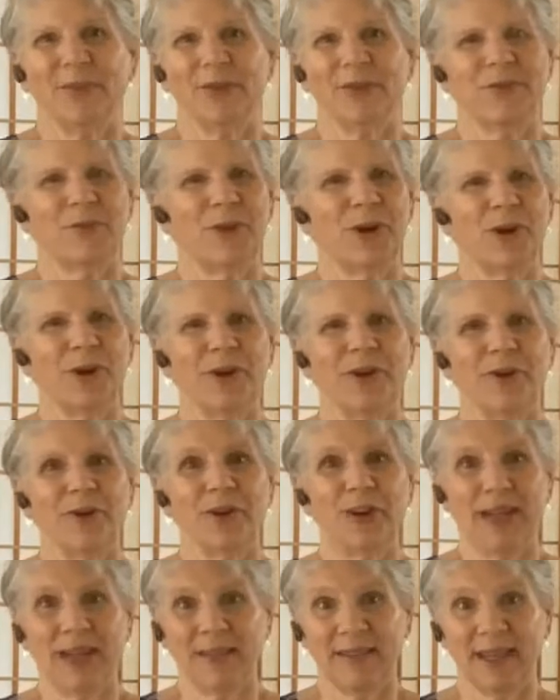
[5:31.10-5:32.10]
for
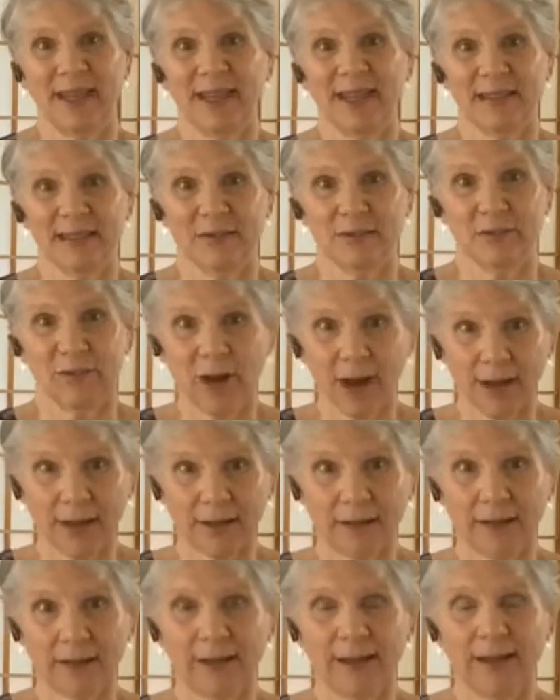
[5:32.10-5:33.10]
tomorrow, and then it's
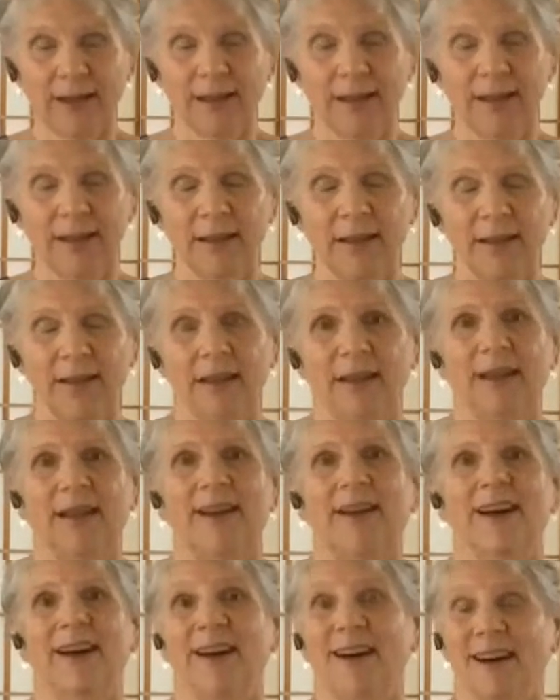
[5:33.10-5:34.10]
rotten.
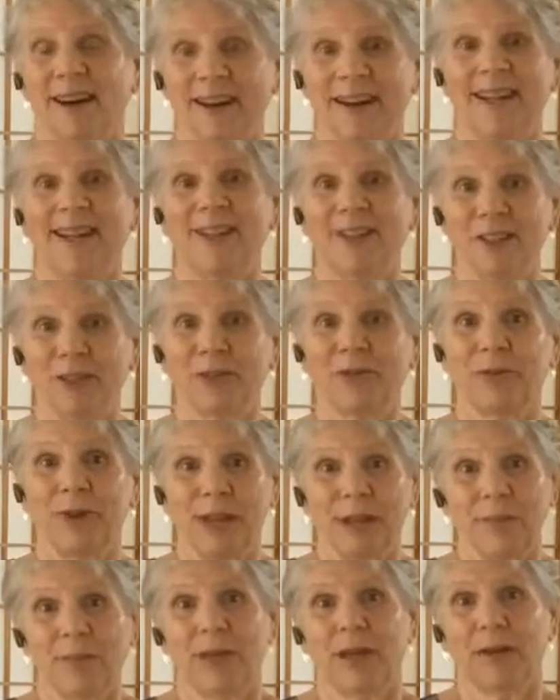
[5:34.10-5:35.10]
It's a
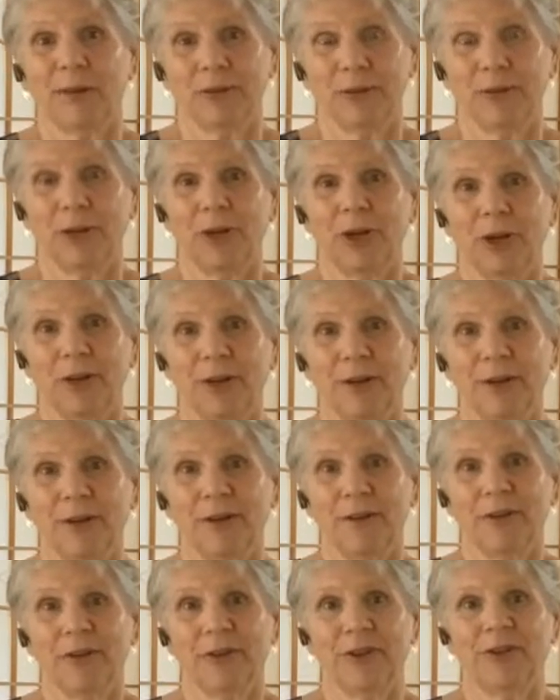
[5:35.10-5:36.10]
great metaphor
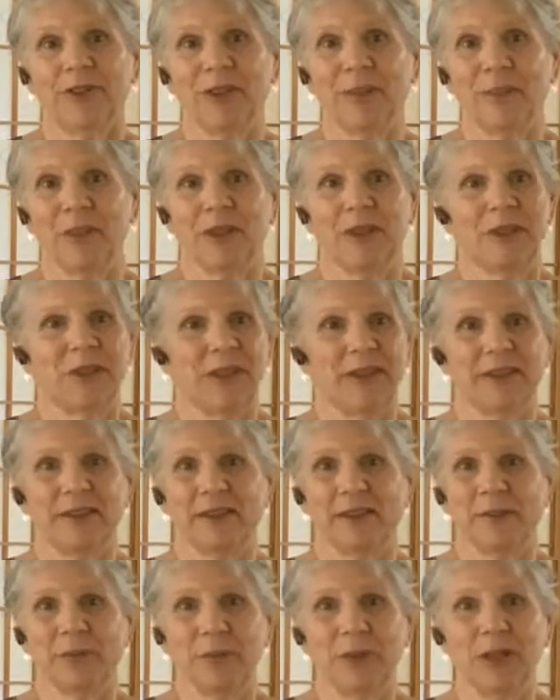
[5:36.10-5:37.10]
for some of the
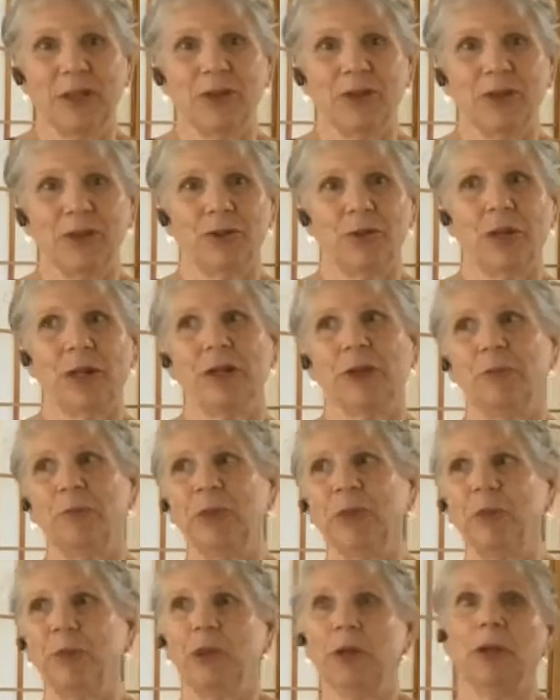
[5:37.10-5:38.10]
things that we do. We
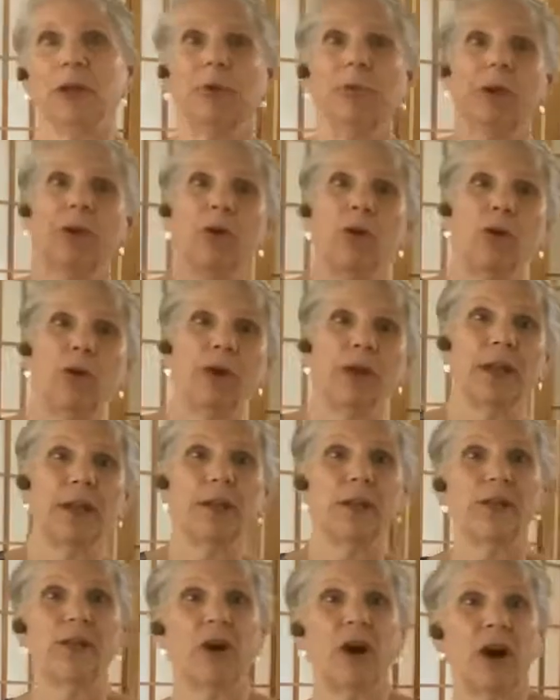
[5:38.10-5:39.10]
could be hoarding
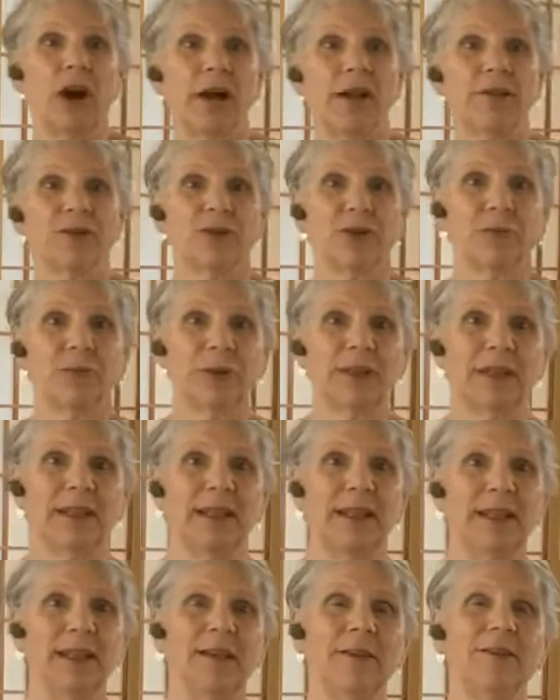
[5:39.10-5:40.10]
thoughts or
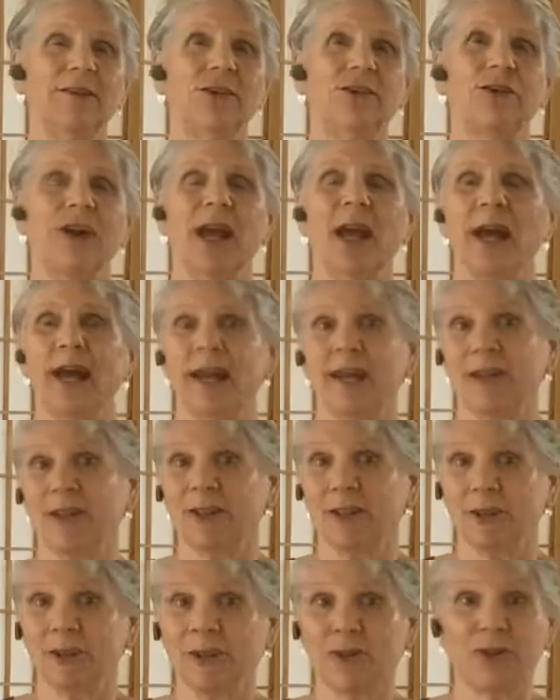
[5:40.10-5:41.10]
beliefs or
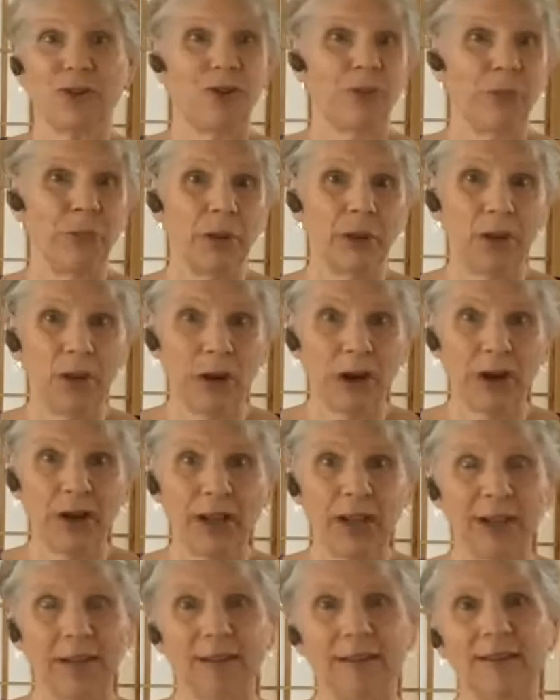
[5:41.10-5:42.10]
attitudes or
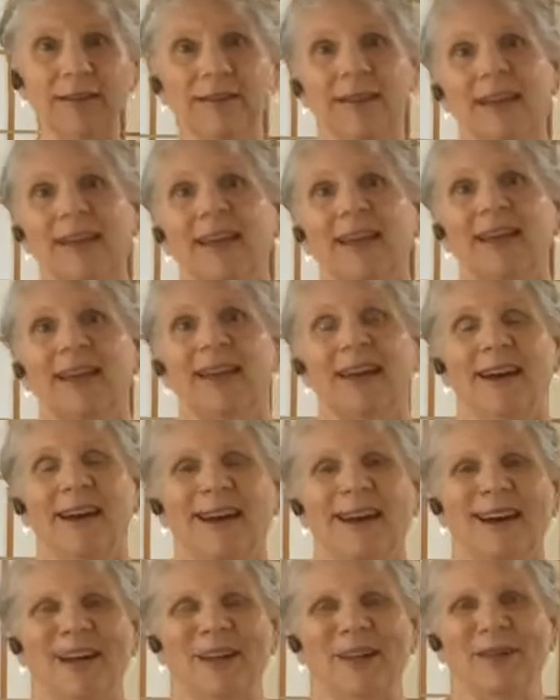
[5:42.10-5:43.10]
belongings
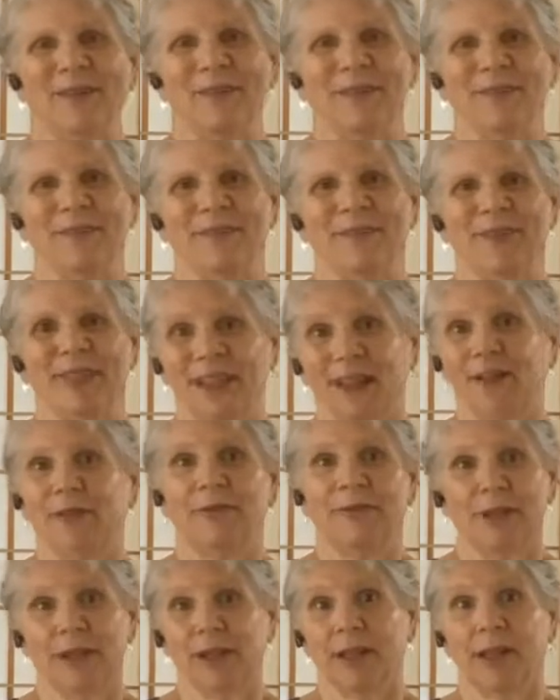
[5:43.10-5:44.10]
that are
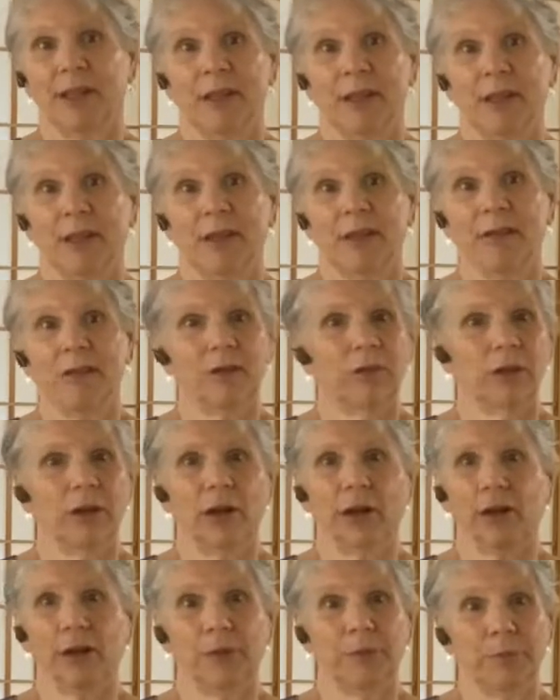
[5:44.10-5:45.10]
really no
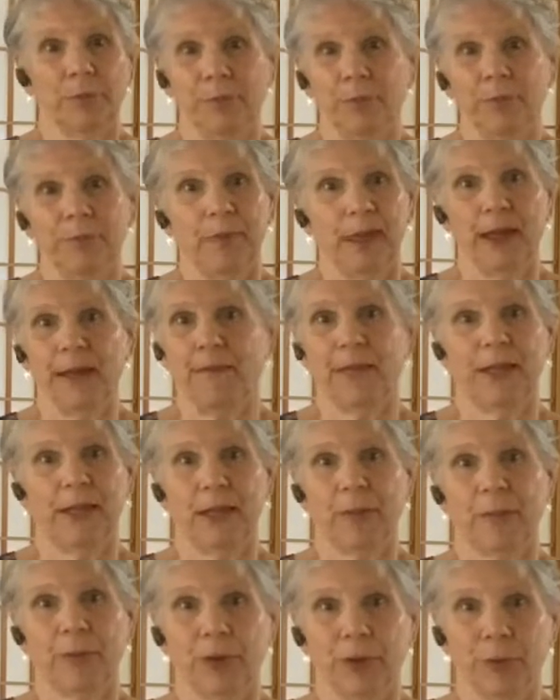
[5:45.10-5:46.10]
longer have
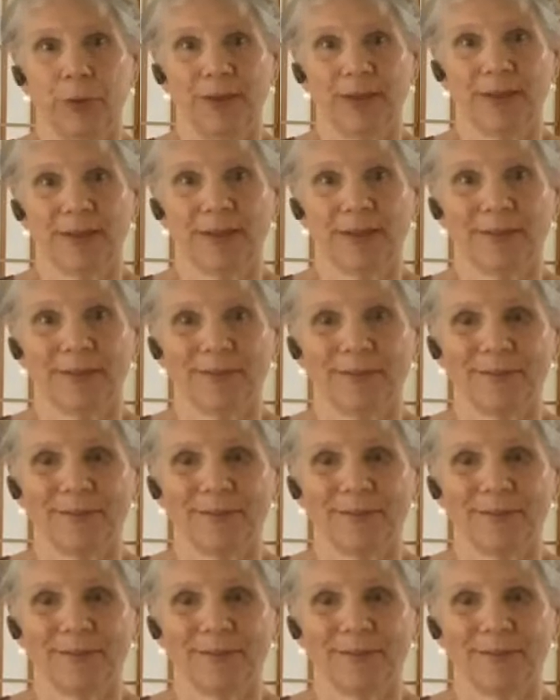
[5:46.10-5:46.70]
any purpose.